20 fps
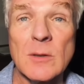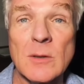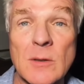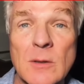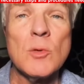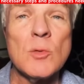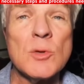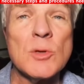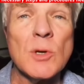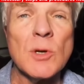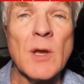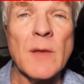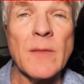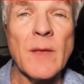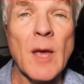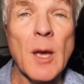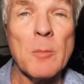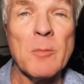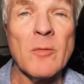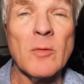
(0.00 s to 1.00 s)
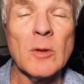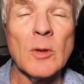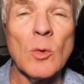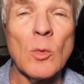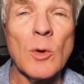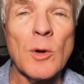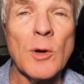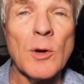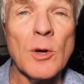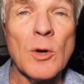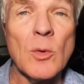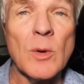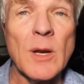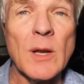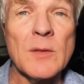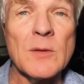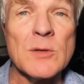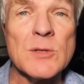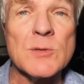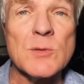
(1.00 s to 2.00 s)
You should get the help of a lawyer to
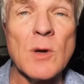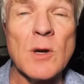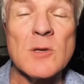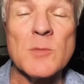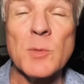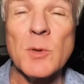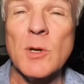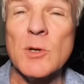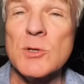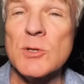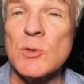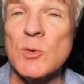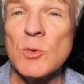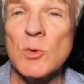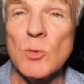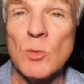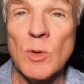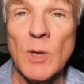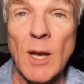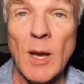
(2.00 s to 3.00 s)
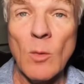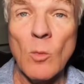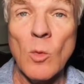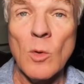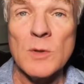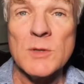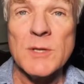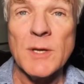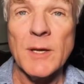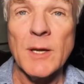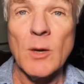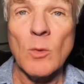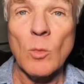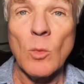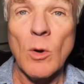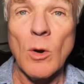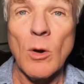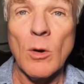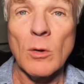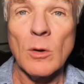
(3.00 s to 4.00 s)
create this trust because you do not want to get it
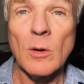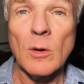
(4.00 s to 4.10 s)
wrong.